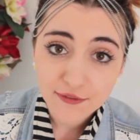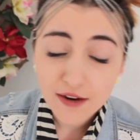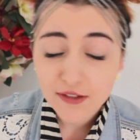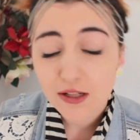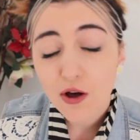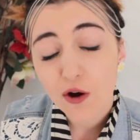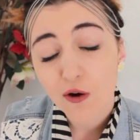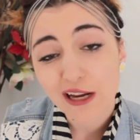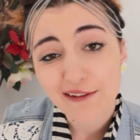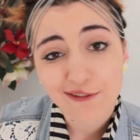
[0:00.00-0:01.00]
5 o'clock
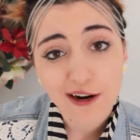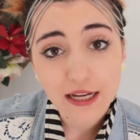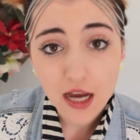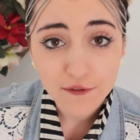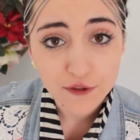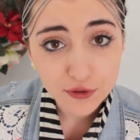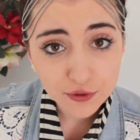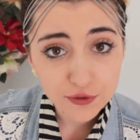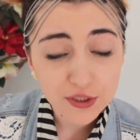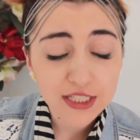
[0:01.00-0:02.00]
on a Friday
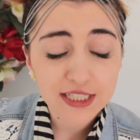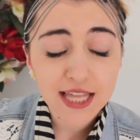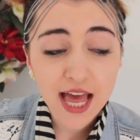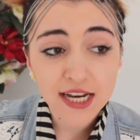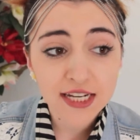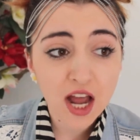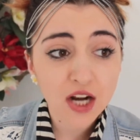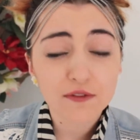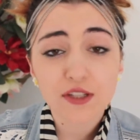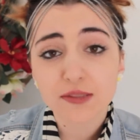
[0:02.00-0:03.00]
afternoon is that none
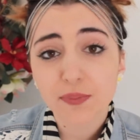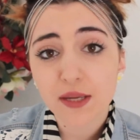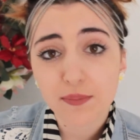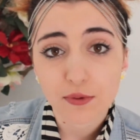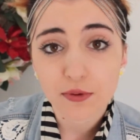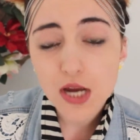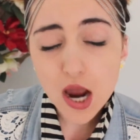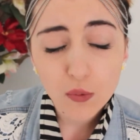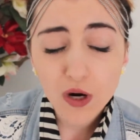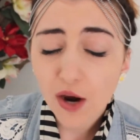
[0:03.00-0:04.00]
of these people
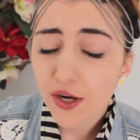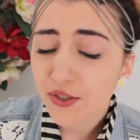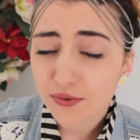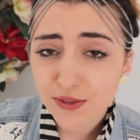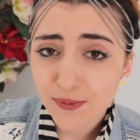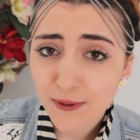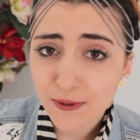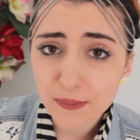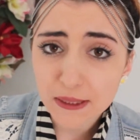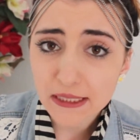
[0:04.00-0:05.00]
were going to respond
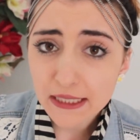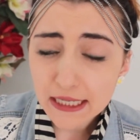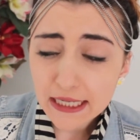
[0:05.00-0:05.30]
to me